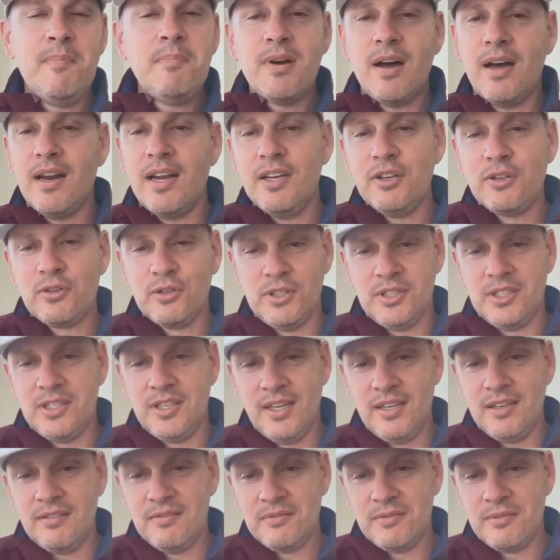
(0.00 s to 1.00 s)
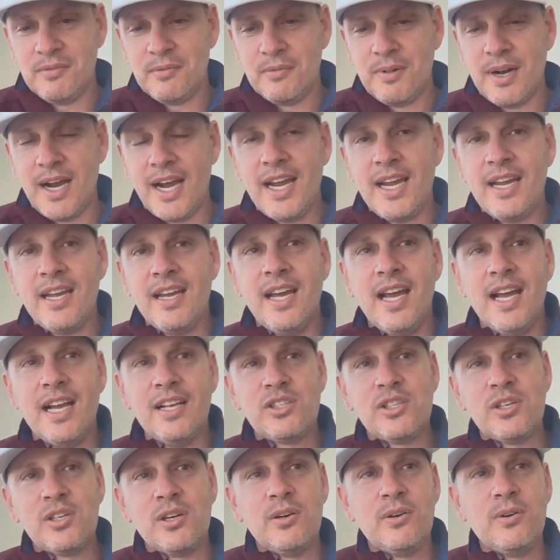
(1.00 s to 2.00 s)
I'm not interested, right?
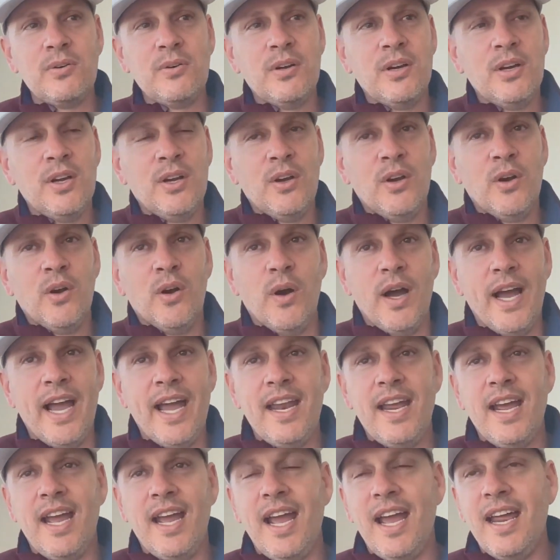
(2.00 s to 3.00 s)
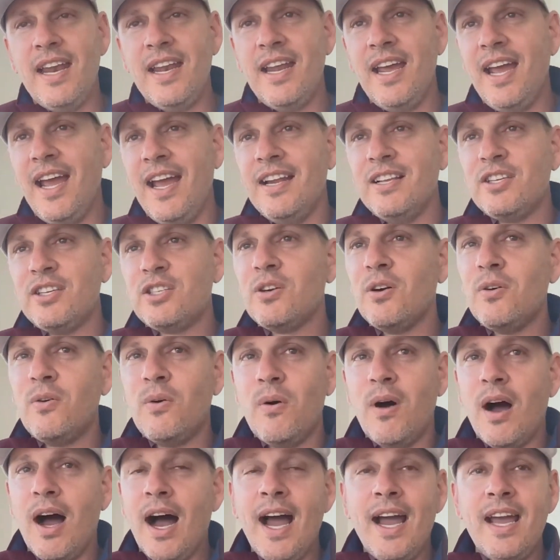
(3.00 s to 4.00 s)
And so, and
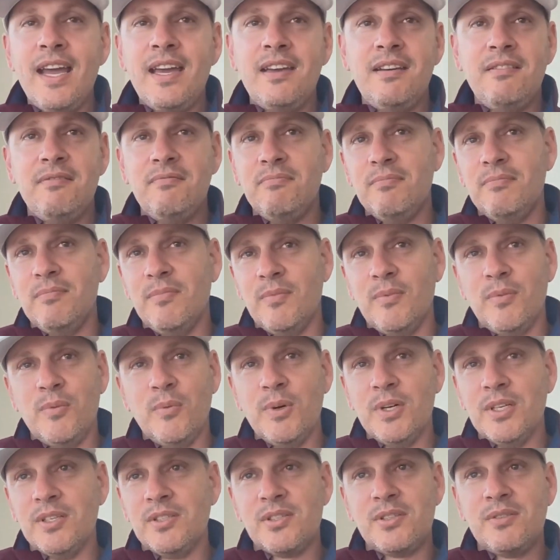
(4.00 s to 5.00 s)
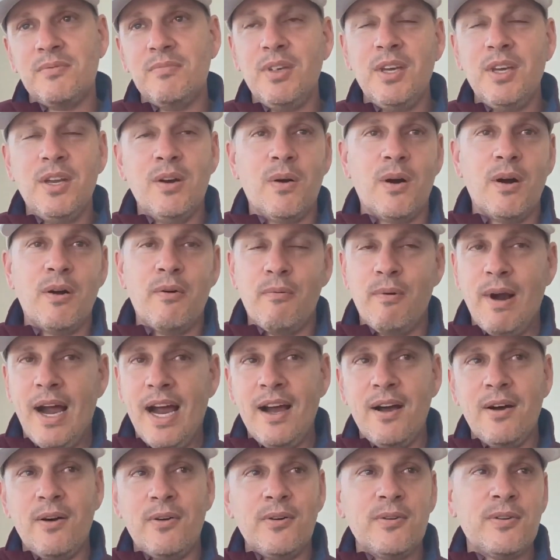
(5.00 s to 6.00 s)
so I was,
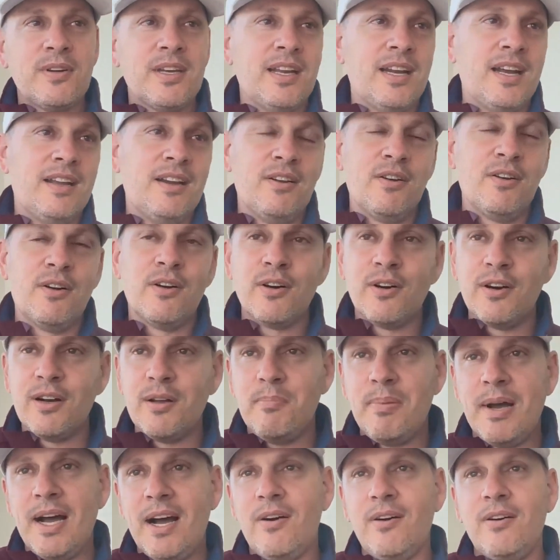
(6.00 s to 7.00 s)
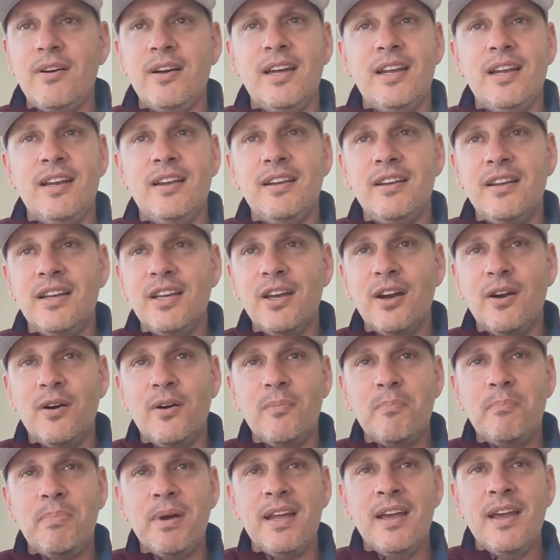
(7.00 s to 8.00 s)
around and had heard about, and,
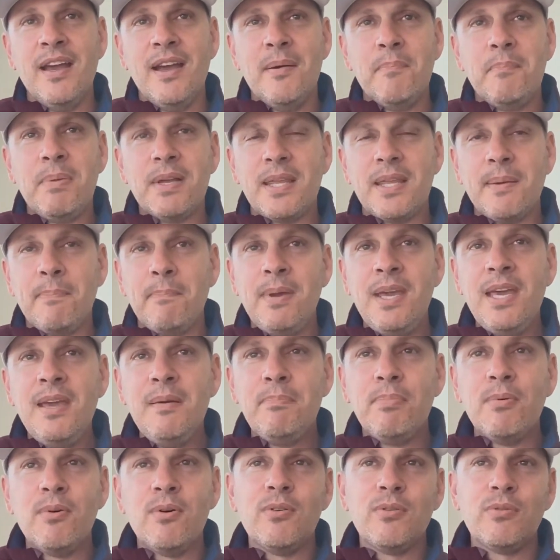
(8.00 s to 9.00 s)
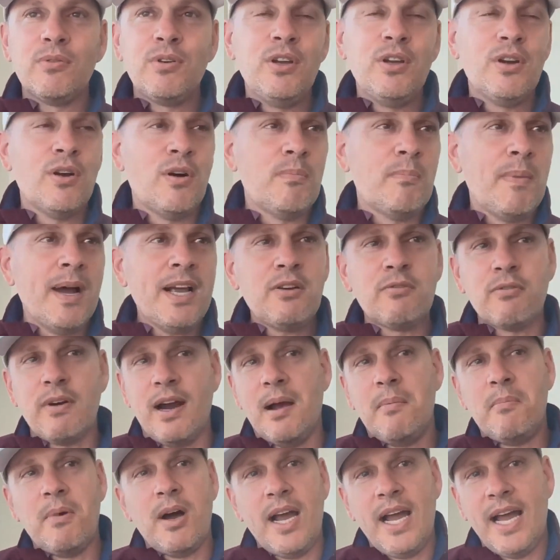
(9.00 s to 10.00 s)
but the people, my
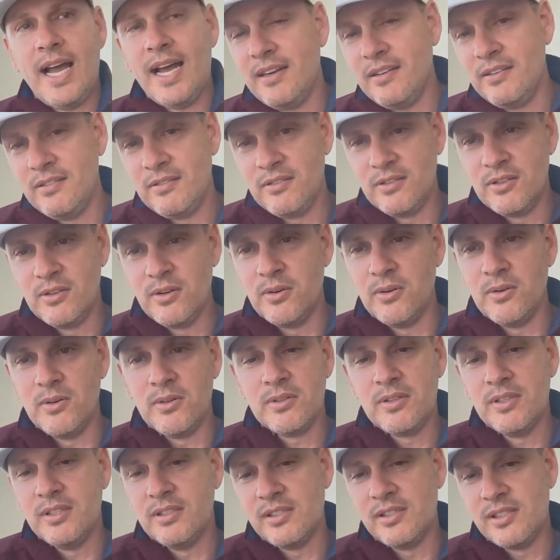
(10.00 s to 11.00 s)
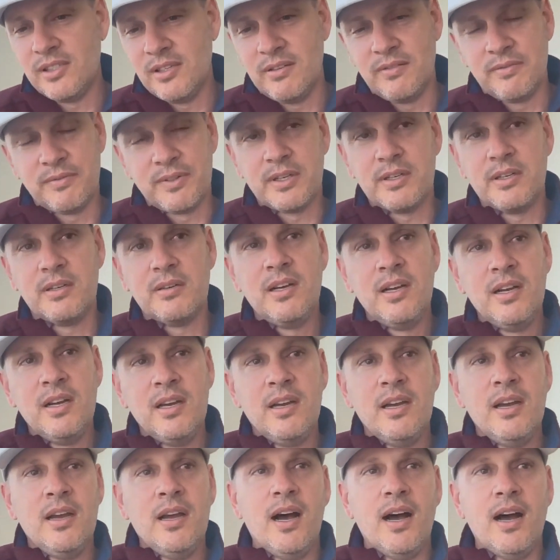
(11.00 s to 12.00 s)
grandma had gold and silver.
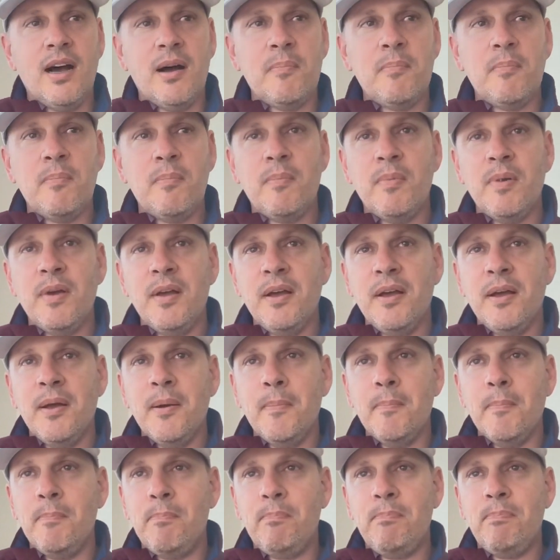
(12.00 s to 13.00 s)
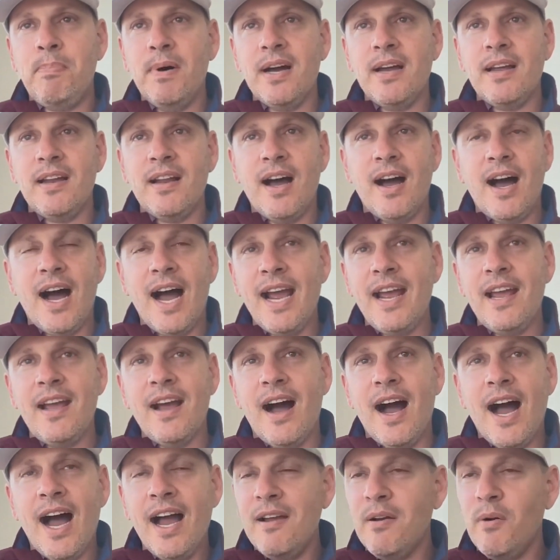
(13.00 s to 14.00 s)
But
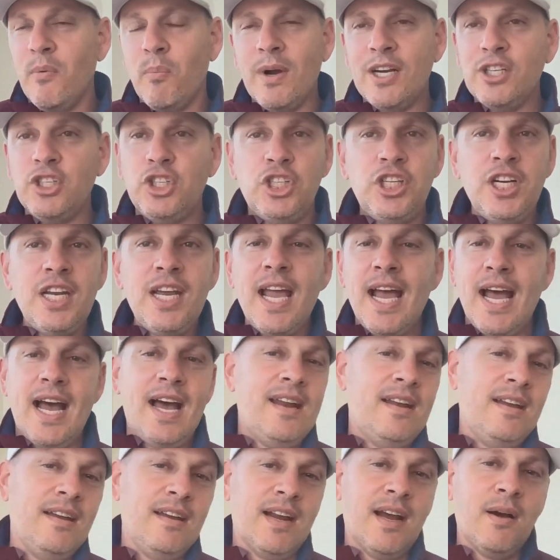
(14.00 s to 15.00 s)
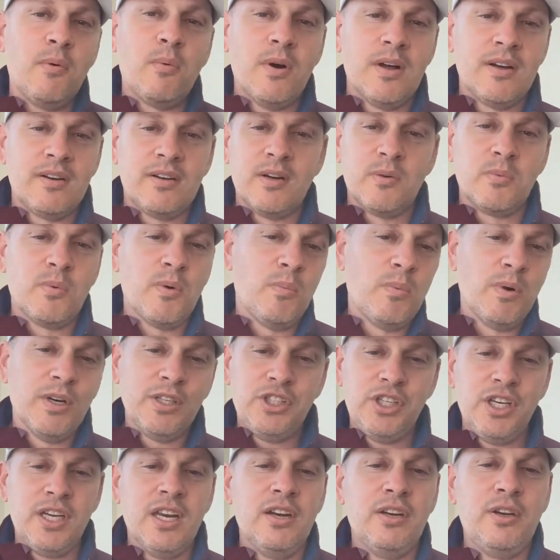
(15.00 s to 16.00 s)
I when she had it, I wondered, well,
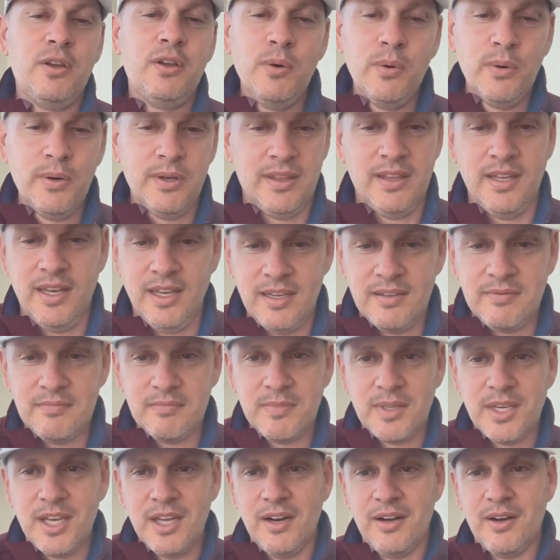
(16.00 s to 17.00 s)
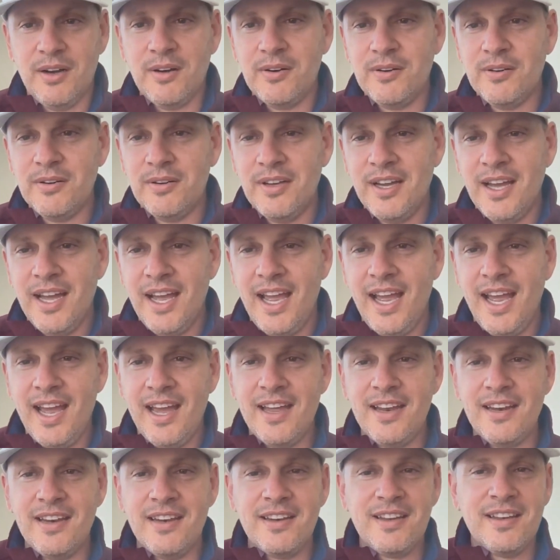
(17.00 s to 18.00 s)
what's she going to do with it?
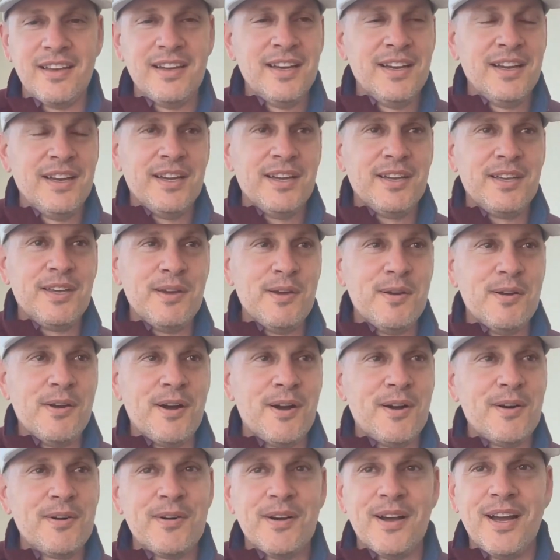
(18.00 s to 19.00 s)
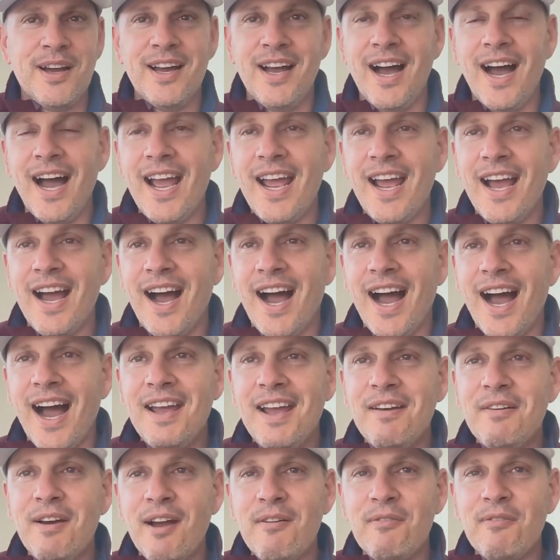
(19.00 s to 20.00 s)
And
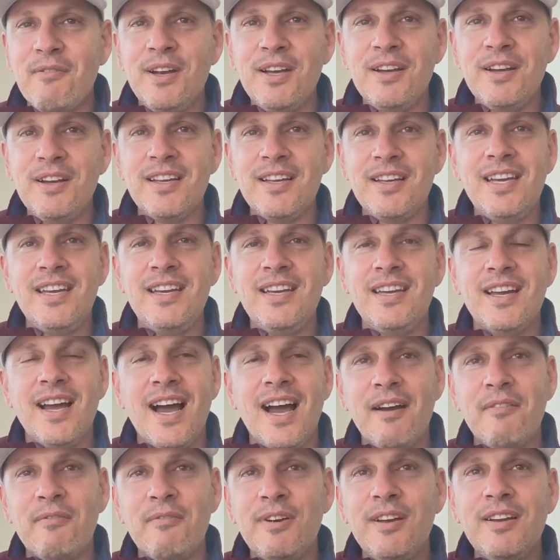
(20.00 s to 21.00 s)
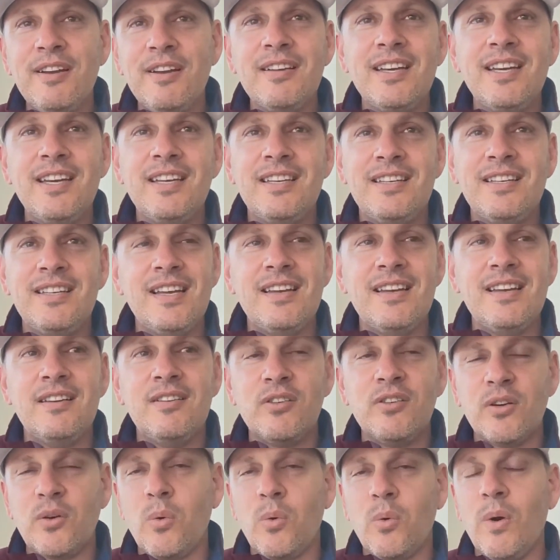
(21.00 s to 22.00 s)
I really
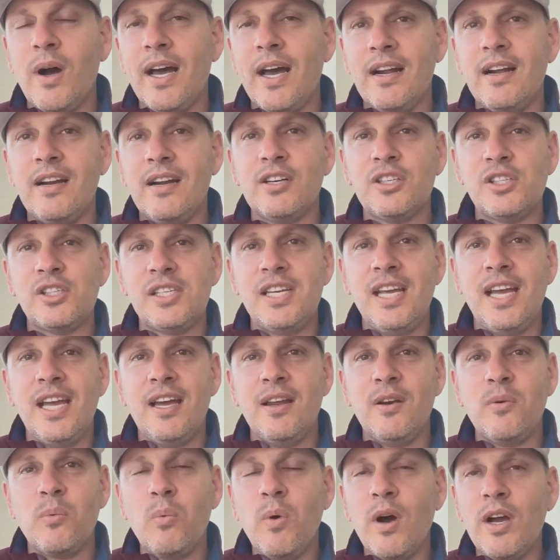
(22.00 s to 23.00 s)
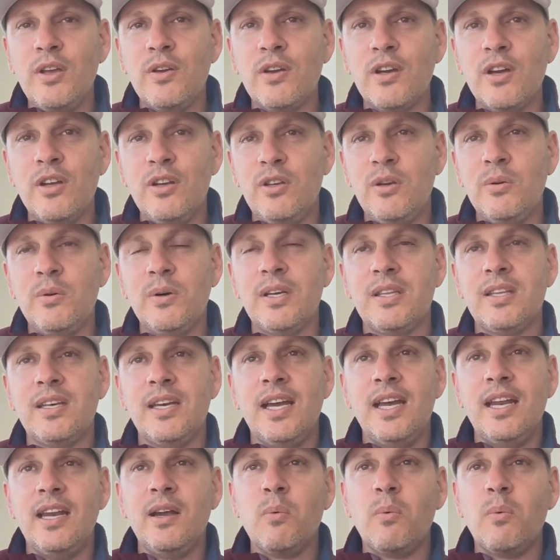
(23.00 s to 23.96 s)
didn't quite understand what you could do with it.